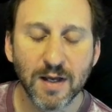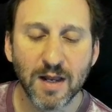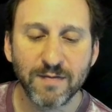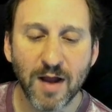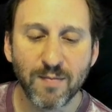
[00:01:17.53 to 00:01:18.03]
and
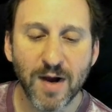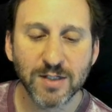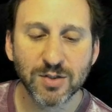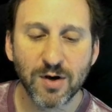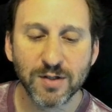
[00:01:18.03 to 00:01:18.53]
I've got my
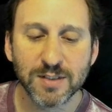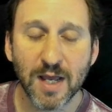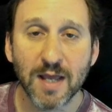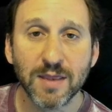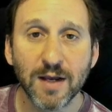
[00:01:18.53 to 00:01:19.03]
songs
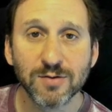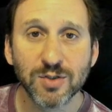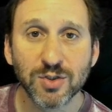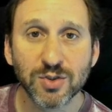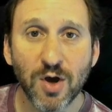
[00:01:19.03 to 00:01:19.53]
and there's
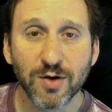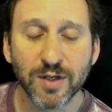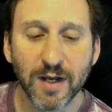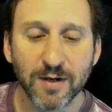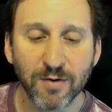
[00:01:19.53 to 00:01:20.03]
the song
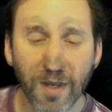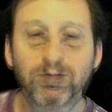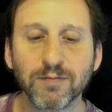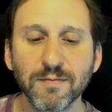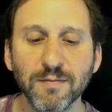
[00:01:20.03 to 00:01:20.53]
that I created.